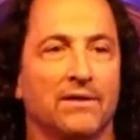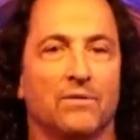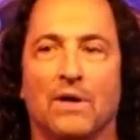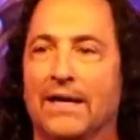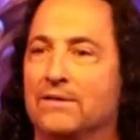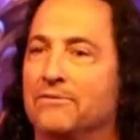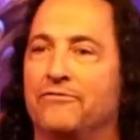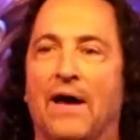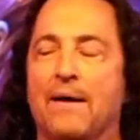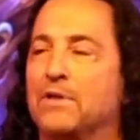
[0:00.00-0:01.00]
right? They're
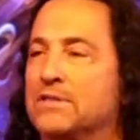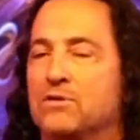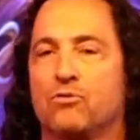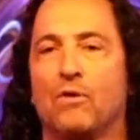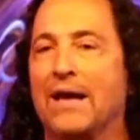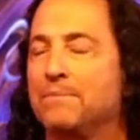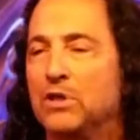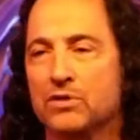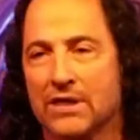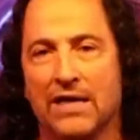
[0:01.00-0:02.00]
fabulous. Great
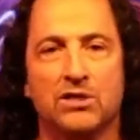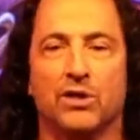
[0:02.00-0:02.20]
music, as